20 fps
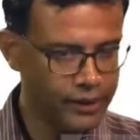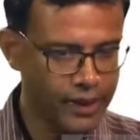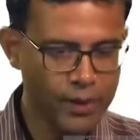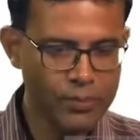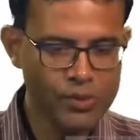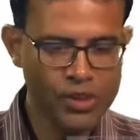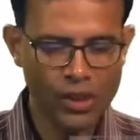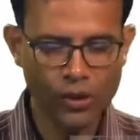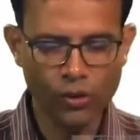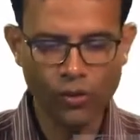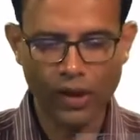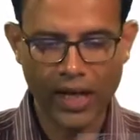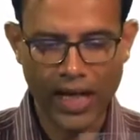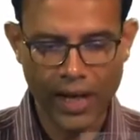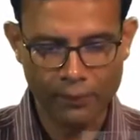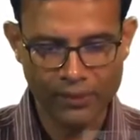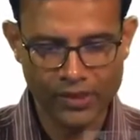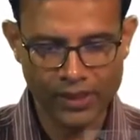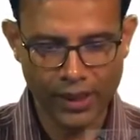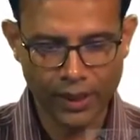keeps on
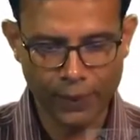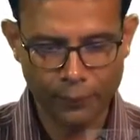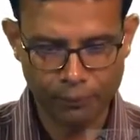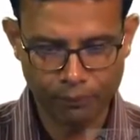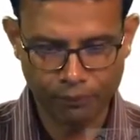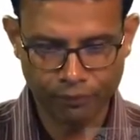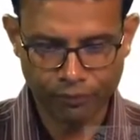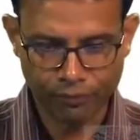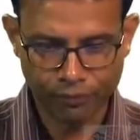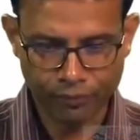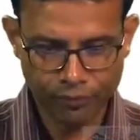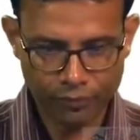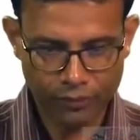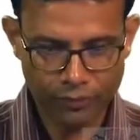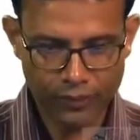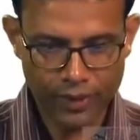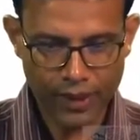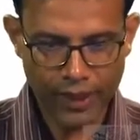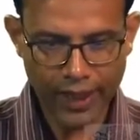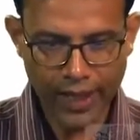collapsing,
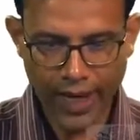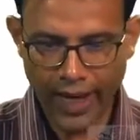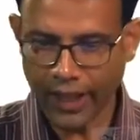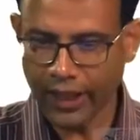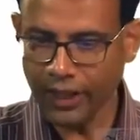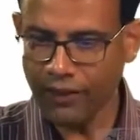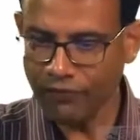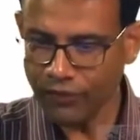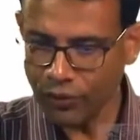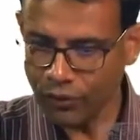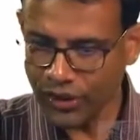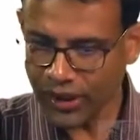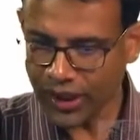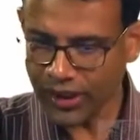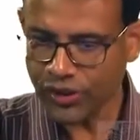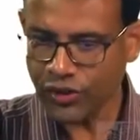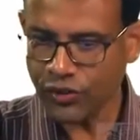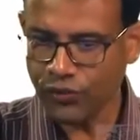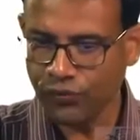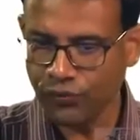and if you
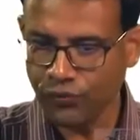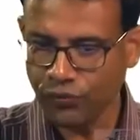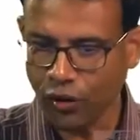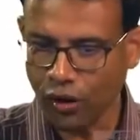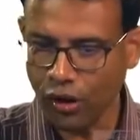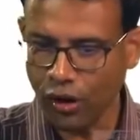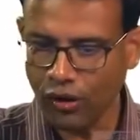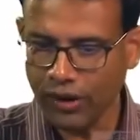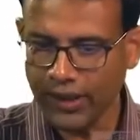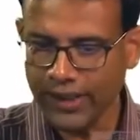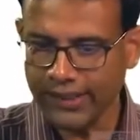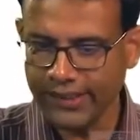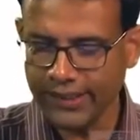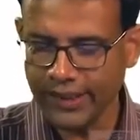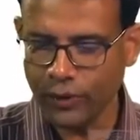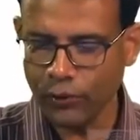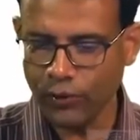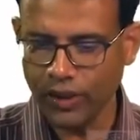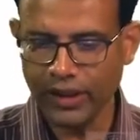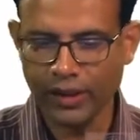just follow this
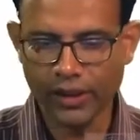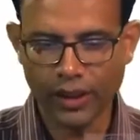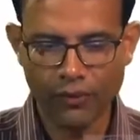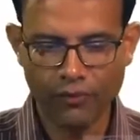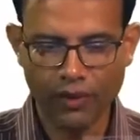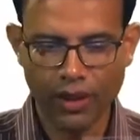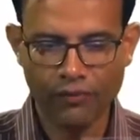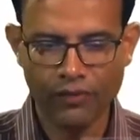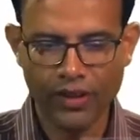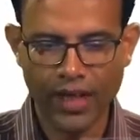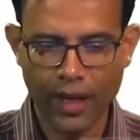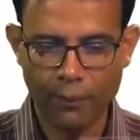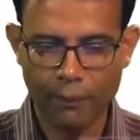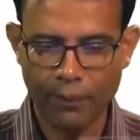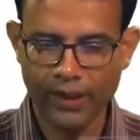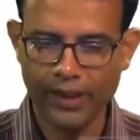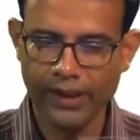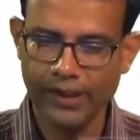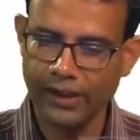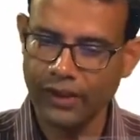equation, what will
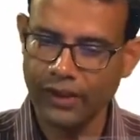happen is